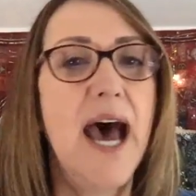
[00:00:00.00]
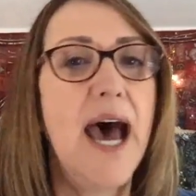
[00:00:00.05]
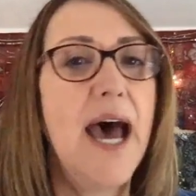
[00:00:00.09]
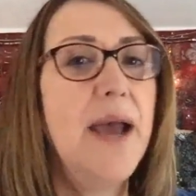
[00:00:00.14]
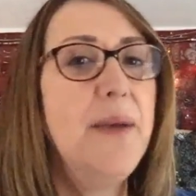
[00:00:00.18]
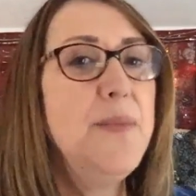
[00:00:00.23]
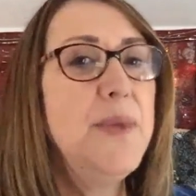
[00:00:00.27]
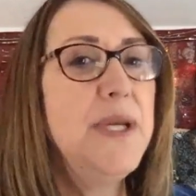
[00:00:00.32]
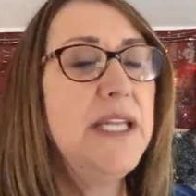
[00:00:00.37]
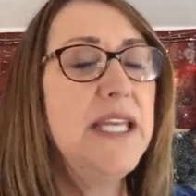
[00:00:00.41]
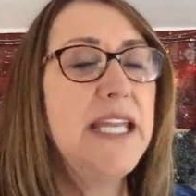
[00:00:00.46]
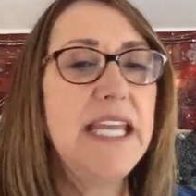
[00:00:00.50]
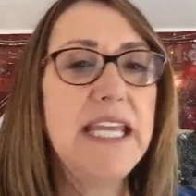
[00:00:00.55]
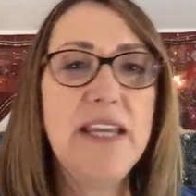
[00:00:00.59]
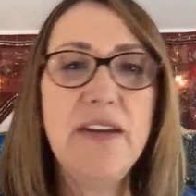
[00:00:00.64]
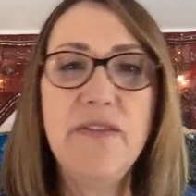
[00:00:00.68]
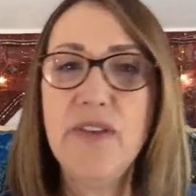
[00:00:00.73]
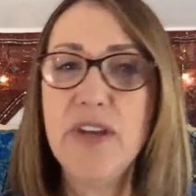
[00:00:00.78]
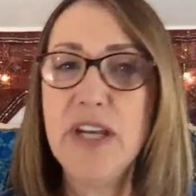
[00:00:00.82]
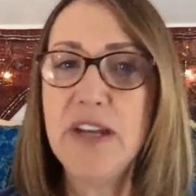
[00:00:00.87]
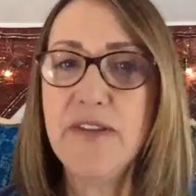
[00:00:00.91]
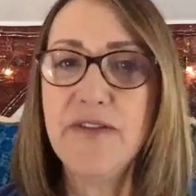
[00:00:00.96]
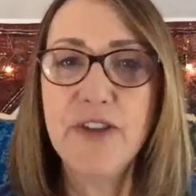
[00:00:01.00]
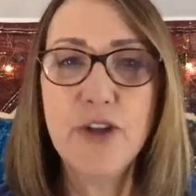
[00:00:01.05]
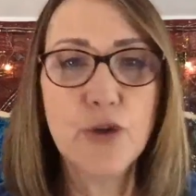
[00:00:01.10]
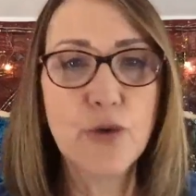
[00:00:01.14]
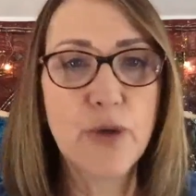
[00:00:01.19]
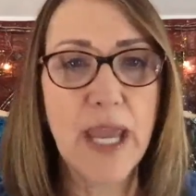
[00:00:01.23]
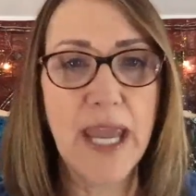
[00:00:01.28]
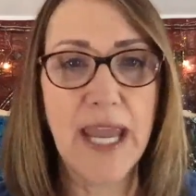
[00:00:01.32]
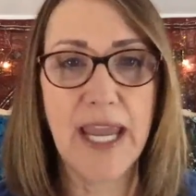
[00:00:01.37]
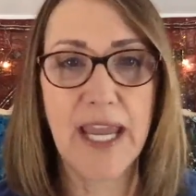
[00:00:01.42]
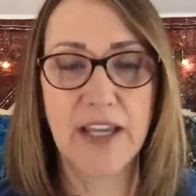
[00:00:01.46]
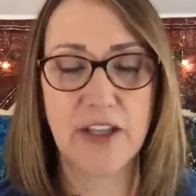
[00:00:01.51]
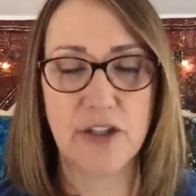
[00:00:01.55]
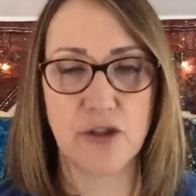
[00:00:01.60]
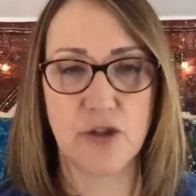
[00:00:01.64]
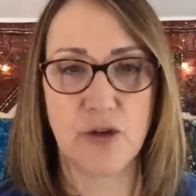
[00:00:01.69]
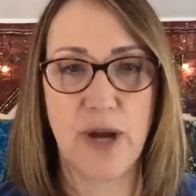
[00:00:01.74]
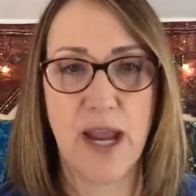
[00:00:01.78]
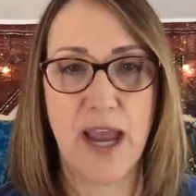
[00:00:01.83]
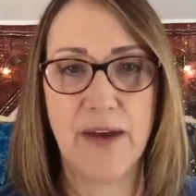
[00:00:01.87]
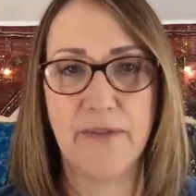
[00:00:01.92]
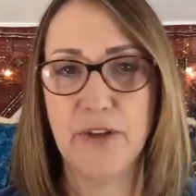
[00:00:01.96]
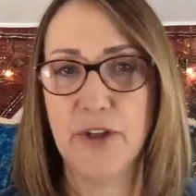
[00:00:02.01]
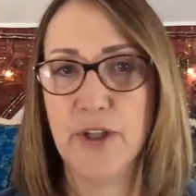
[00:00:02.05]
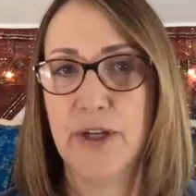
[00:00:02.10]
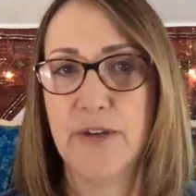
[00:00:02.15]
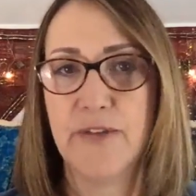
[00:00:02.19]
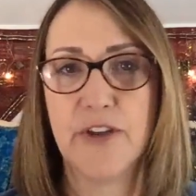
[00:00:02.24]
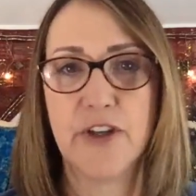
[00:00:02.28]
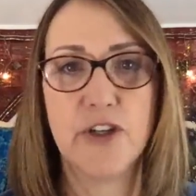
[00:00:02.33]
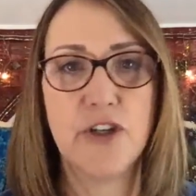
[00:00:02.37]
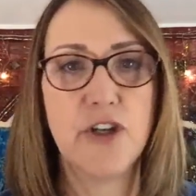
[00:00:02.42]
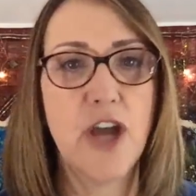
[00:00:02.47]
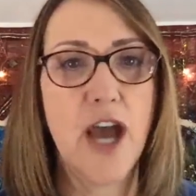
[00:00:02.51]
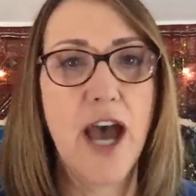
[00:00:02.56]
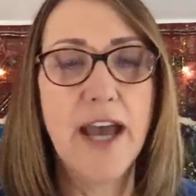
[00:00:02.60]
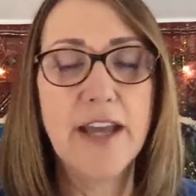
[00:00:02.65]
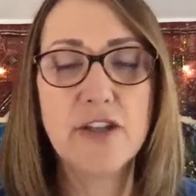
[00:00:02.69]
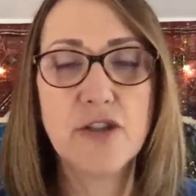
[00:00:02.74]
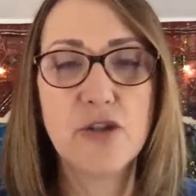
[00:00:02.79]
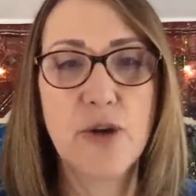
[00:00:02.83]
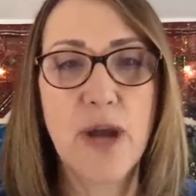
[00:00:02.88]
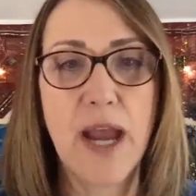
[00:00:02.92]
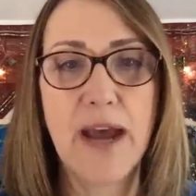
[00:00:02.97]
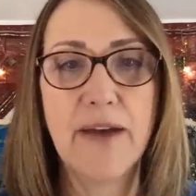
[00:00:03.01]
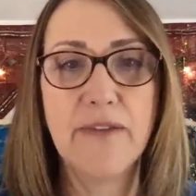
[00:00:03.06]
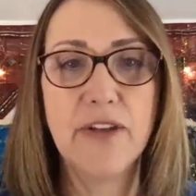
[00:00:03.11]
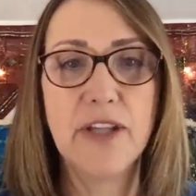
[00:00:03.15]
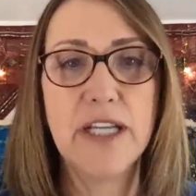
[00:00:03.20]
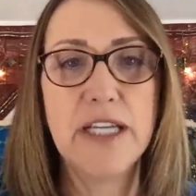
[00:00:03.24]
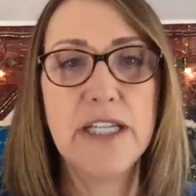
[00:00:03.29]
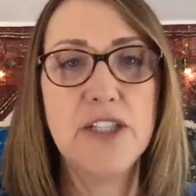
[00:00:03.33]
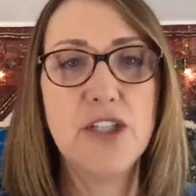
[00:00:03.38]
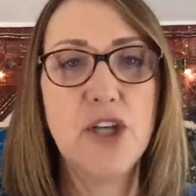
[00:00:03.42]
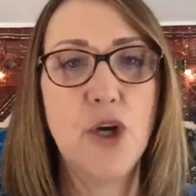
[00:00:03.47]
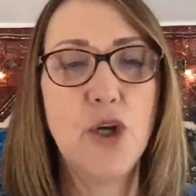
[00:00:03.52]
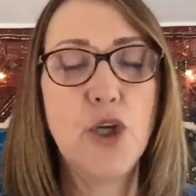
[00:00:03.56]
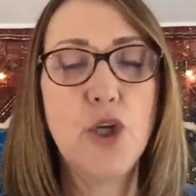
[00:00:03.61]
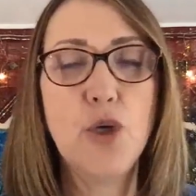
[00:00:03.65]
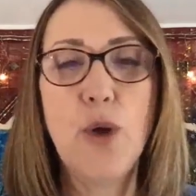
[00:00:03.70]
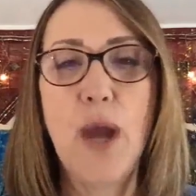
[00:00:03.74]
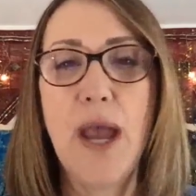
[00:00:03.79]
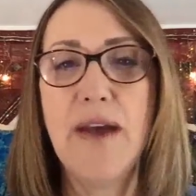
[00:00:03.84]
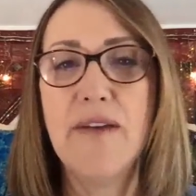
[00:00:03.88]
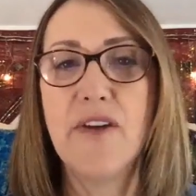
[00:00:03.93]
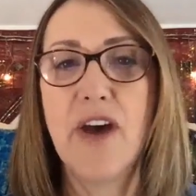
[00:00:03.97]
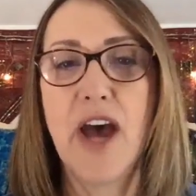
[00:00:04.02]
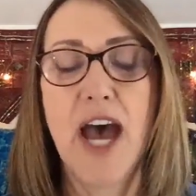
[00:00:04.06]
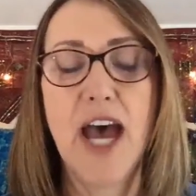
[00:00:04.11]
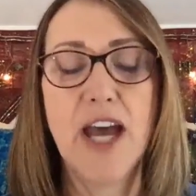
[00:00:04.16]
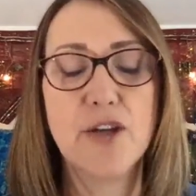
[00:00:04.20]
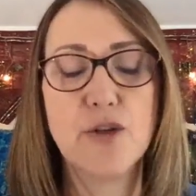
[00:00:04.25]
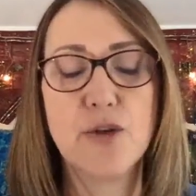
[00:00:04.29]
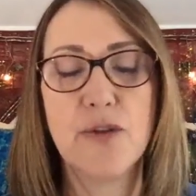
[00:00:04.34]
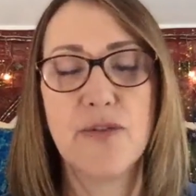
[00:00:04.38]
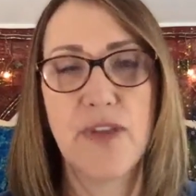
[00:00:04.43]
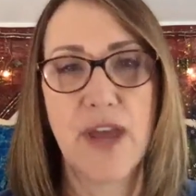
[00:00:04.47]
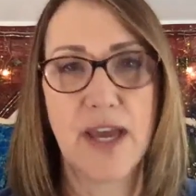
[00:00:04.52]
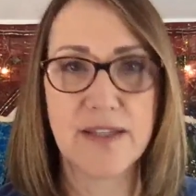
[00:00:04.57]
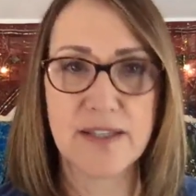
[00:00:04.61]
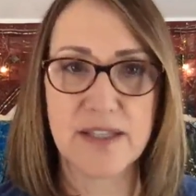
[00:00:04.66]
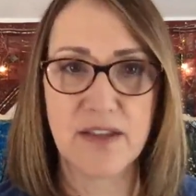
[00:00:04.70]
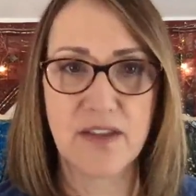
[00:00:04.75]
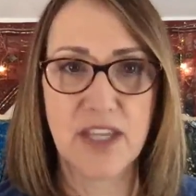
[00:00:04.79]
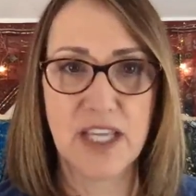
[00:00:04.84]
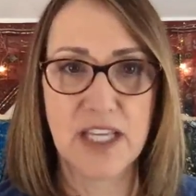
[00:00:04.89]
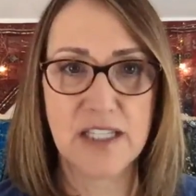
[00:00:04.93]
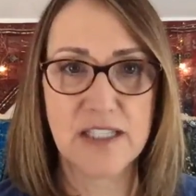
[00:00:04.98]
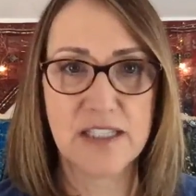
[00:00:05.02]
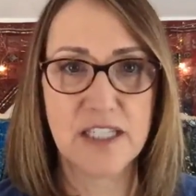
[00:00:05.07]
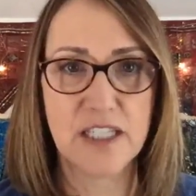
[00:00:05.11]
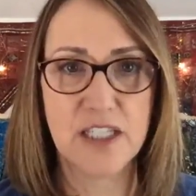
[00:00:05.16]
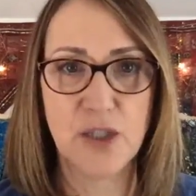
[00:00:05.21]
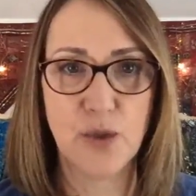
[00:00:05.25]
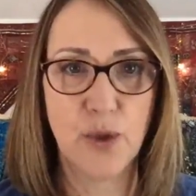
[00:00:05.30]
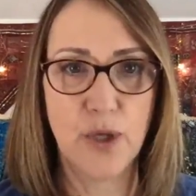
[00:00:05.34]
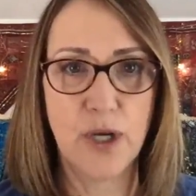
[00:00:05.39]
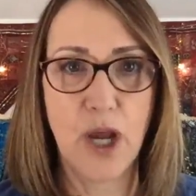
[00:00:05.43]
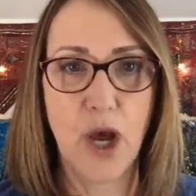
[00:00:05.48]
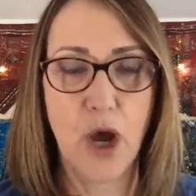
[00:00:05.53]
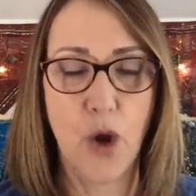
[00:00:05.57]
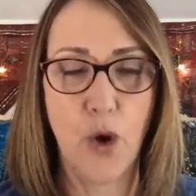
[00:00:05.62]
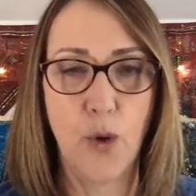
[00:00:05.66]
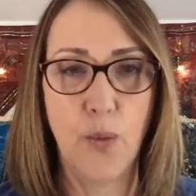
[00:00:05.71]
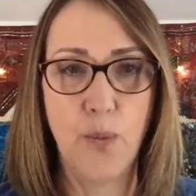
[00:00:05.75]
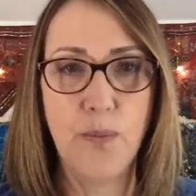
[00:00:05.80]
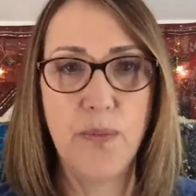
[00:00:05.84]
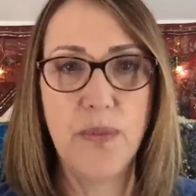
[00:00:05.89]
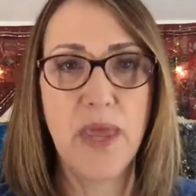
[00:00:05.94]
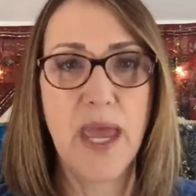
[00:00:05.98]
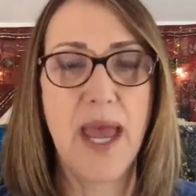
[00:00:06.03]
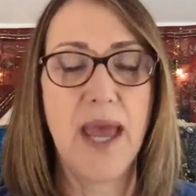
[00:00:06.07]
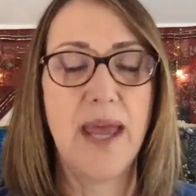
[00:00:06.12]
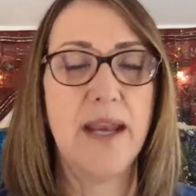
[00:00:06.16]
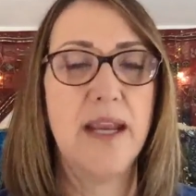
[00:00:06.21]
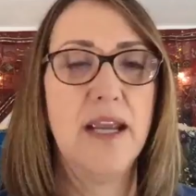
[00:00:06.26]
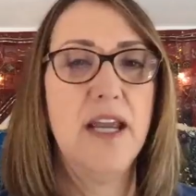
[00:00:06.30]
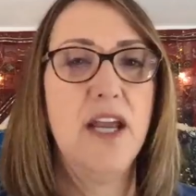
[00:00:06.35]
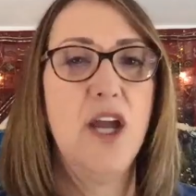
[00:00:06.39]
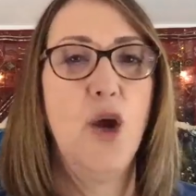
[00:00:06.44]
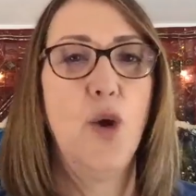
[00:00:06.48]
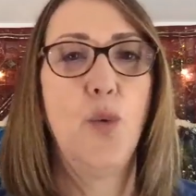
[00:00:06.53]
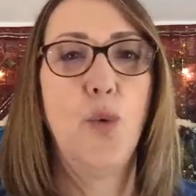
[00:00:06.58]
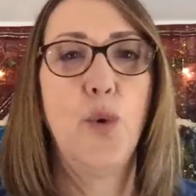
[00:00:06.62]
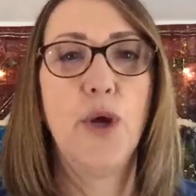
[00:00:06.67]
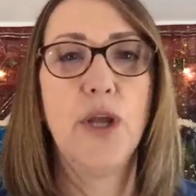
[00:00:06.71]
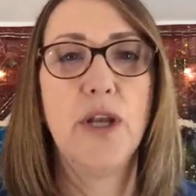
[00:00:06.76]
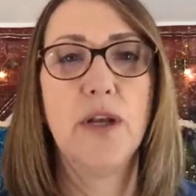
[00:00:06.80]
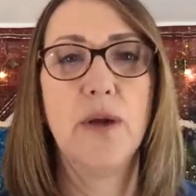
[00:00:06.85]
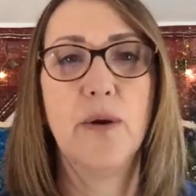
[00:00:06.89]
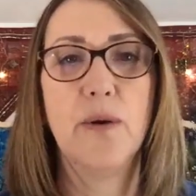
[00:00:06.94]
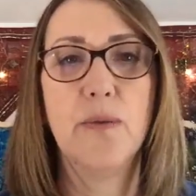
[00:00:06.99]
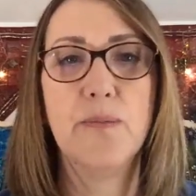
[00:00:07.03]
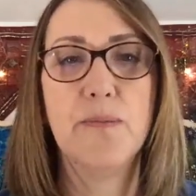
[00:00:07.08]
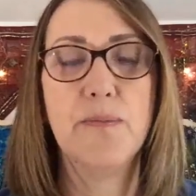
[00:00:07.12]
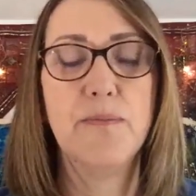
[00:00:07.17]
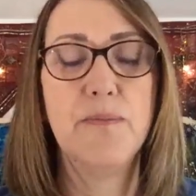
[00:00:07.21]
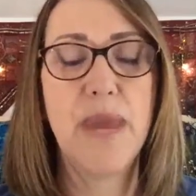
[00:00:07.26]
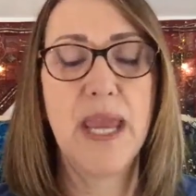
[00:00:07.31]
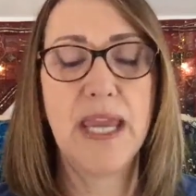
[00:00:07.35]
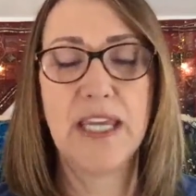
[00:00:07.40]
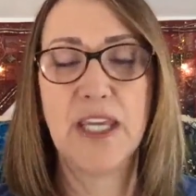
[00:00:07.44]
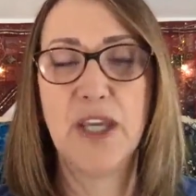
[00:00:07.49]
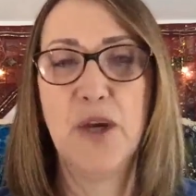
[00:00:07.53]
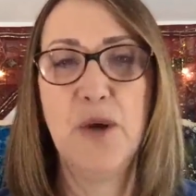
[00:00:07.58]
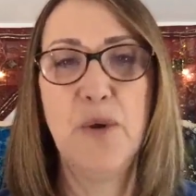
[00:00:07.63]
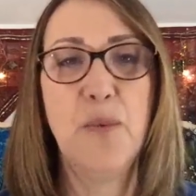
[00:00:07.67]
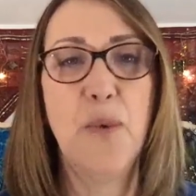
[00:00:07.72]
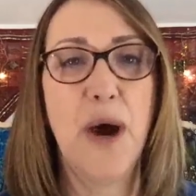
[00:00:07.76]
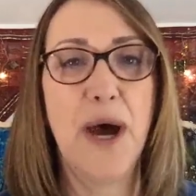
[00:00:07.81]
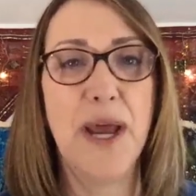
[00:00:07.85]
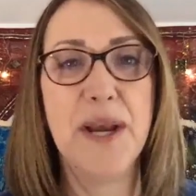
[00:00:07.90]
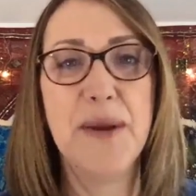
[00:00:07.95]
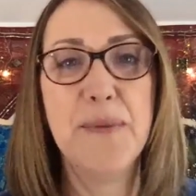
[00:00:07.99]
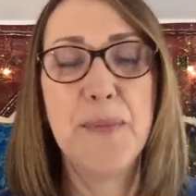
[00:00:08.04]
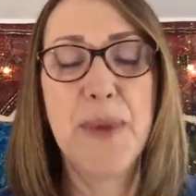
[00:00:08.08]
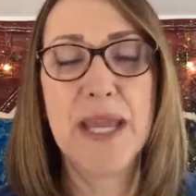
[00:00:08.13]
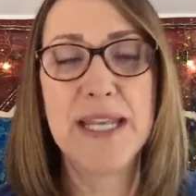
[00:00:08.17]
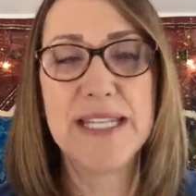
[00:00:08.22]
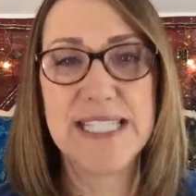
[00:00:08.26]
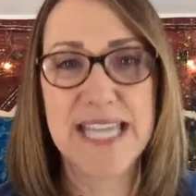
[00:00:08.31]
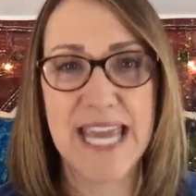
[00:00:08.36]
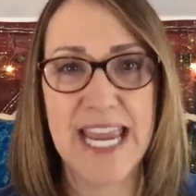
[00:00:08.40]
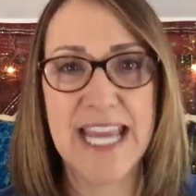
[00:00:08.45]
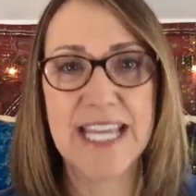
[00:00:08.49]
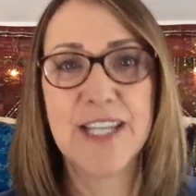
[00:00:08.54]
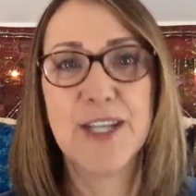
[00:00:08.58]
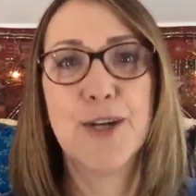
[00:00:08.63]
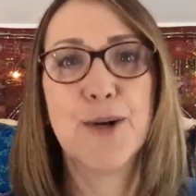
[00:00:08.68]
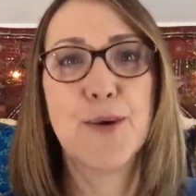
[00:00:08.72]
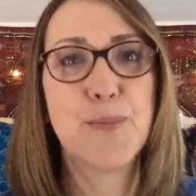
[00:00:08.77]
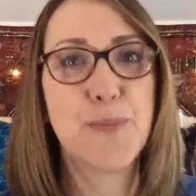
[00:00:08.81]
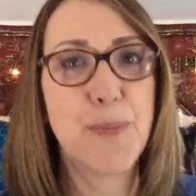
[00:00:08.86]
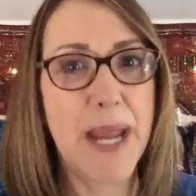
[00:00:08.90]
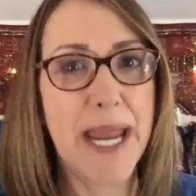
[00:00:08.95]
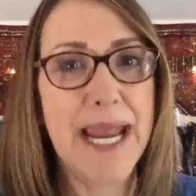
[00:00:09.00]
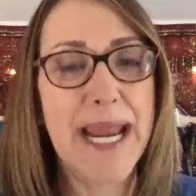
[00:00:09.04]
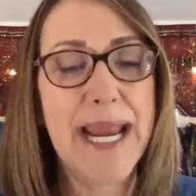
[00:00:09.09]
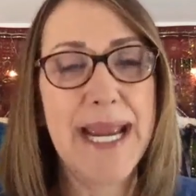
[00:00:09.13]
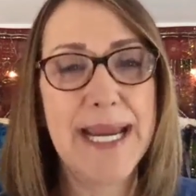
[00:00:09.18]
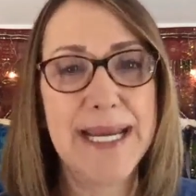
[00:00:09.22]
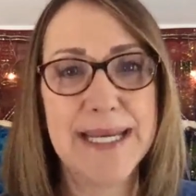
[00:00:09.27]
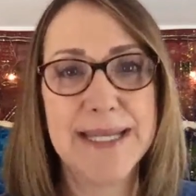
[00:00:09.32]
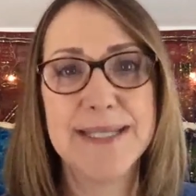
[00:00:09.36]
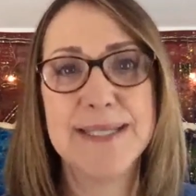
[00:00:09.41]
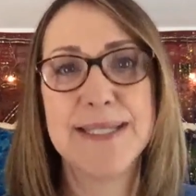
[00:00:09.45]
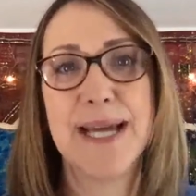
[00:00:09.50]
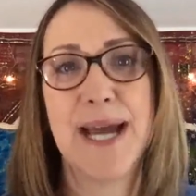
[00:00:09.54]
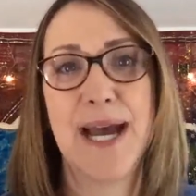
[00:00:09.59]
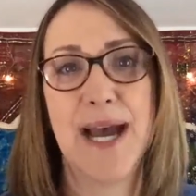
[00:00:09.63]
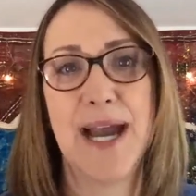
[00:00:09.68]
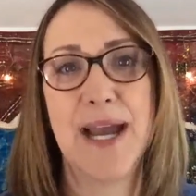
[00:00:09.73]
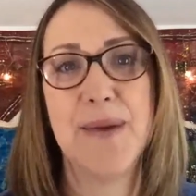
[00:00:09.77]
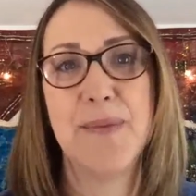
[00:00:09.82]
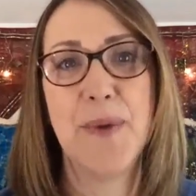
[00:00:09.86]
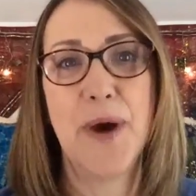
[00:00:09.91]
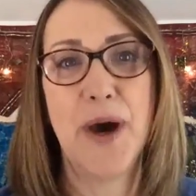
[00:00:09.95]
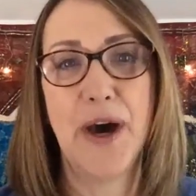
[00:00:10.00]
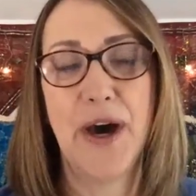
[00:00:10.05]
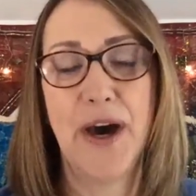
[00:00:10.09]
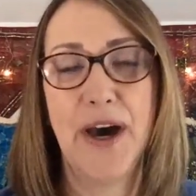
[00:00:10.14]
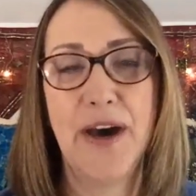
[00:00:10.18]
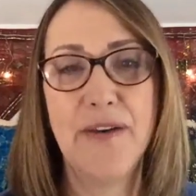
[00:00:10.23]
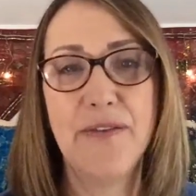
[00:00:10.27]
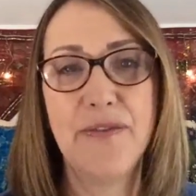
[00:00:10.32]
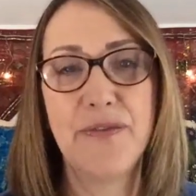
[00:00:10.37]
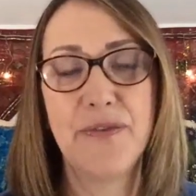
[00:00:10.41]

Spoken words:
I mean, even if you can't travel, if you're not traveling, don't you have 100,000 things to do at home that would make you want to take your paid time off?